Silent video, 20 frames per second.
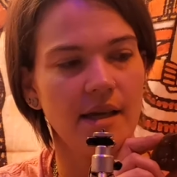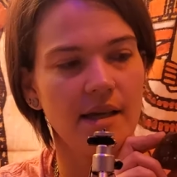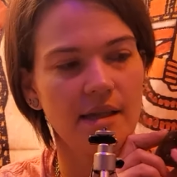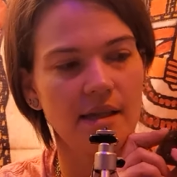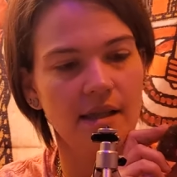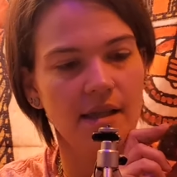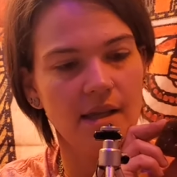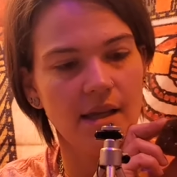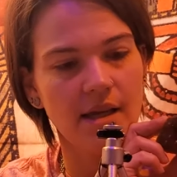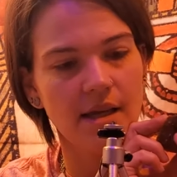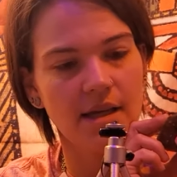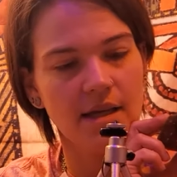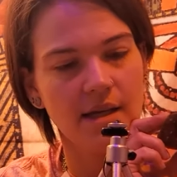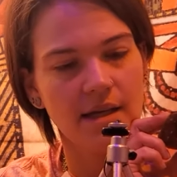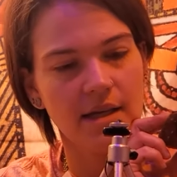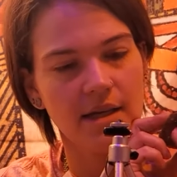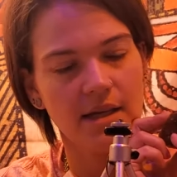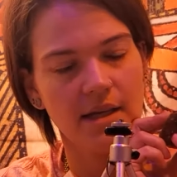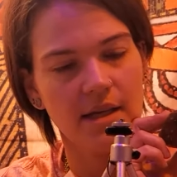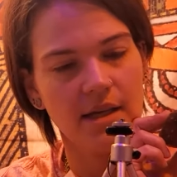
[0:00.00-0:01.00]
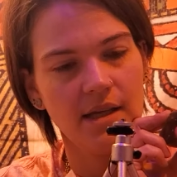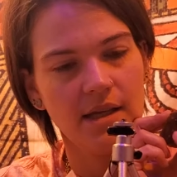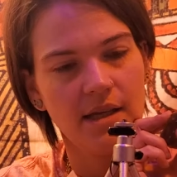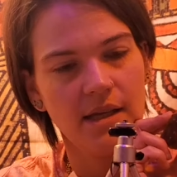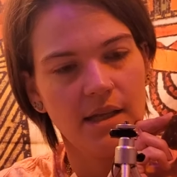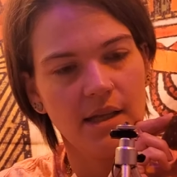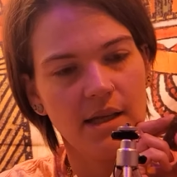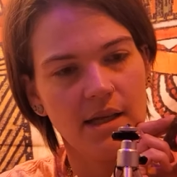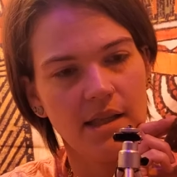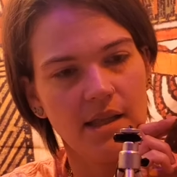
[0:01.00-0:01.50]
I think
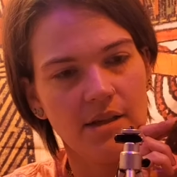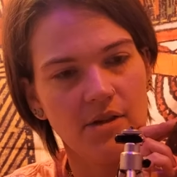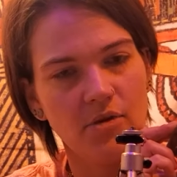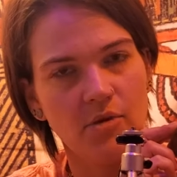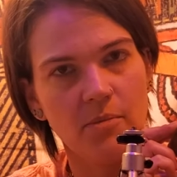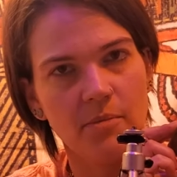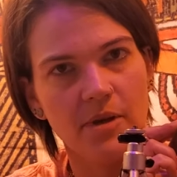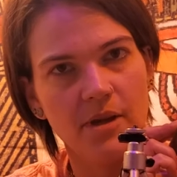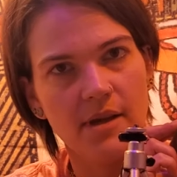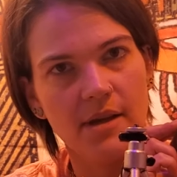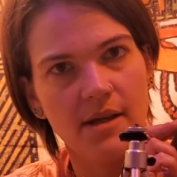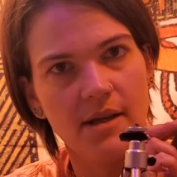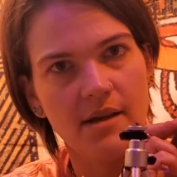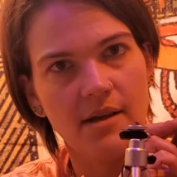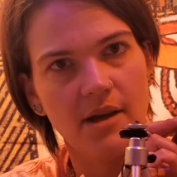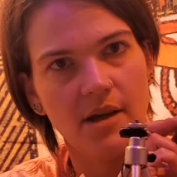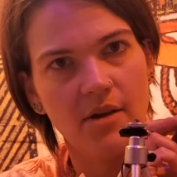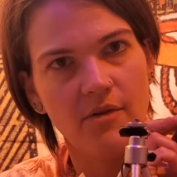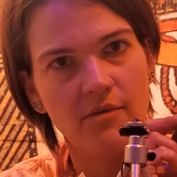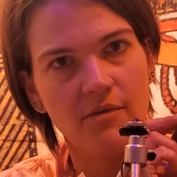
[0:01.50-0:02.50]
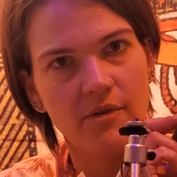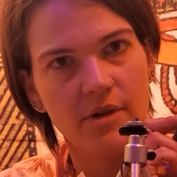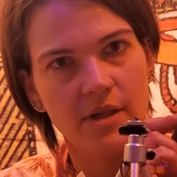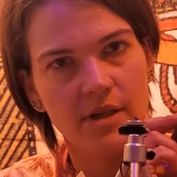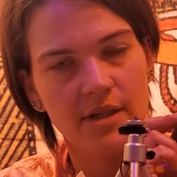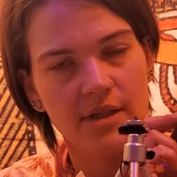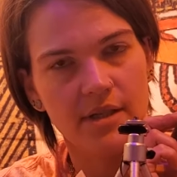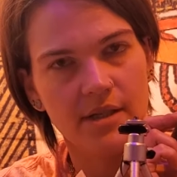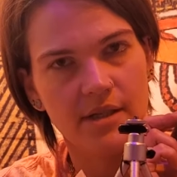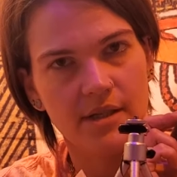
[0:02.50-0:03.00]
that you'll be very
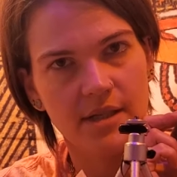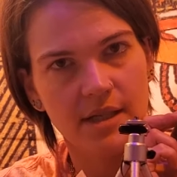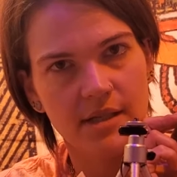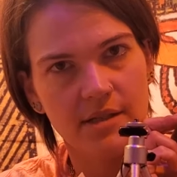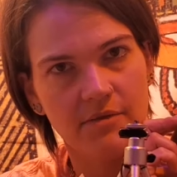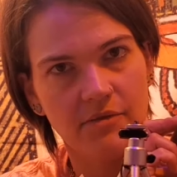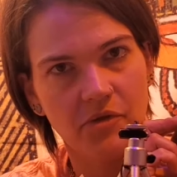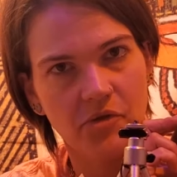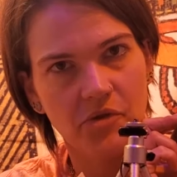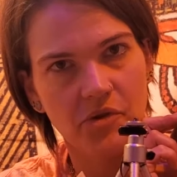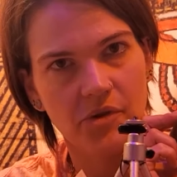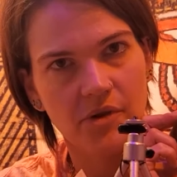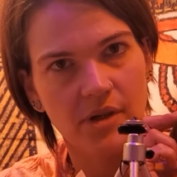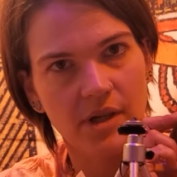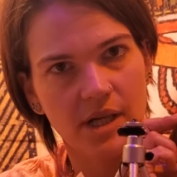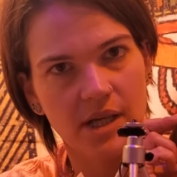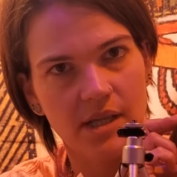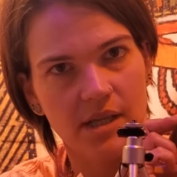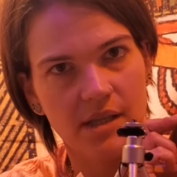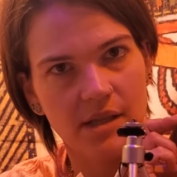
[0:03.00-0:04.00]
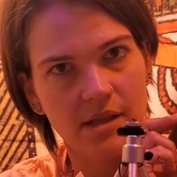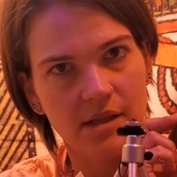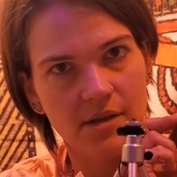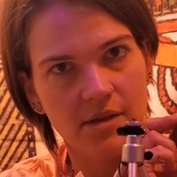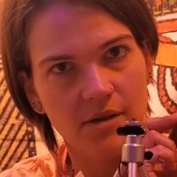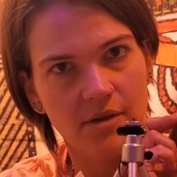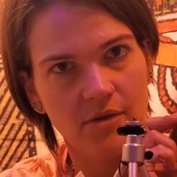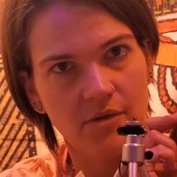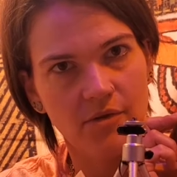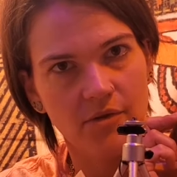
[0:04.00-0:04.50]
successful in
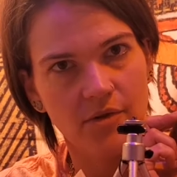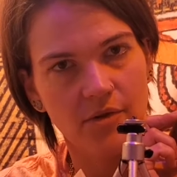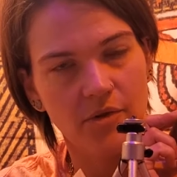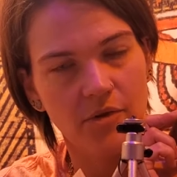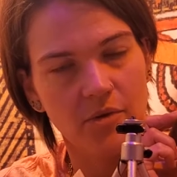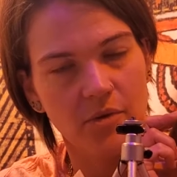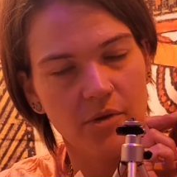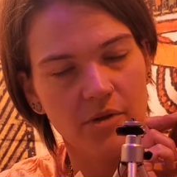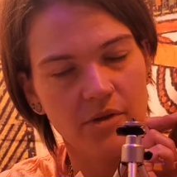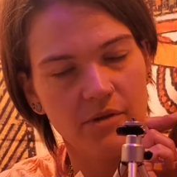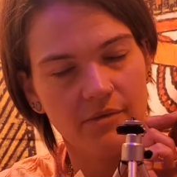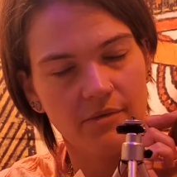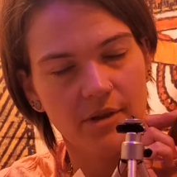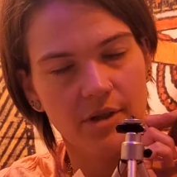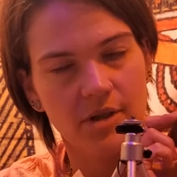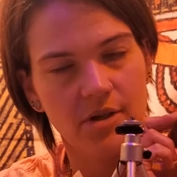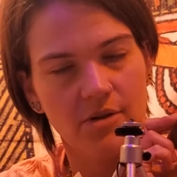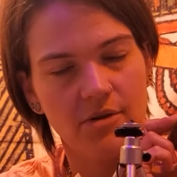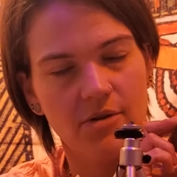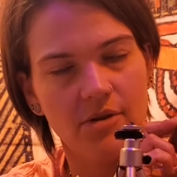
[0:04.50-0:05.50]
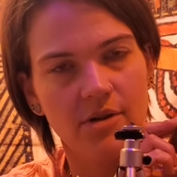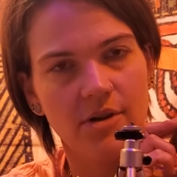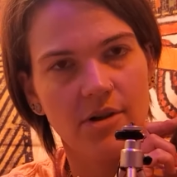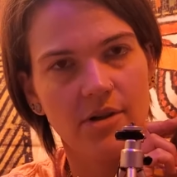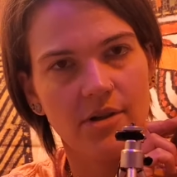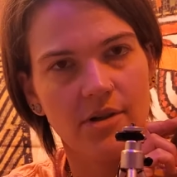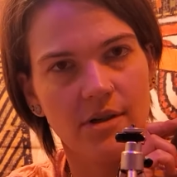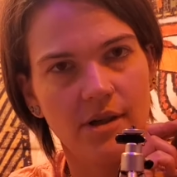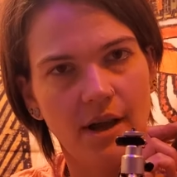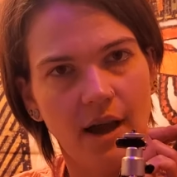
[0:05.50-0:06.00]
over the course of the year
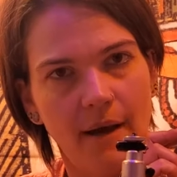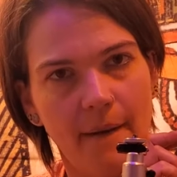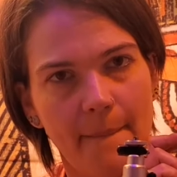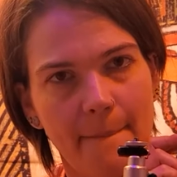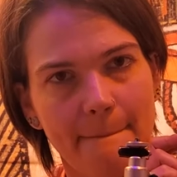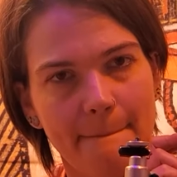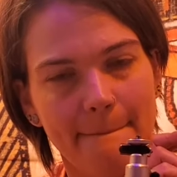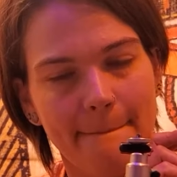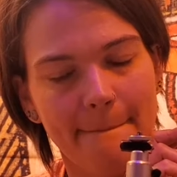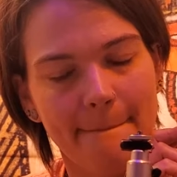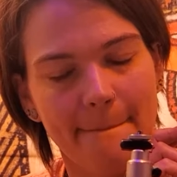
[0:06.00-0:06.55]
to come.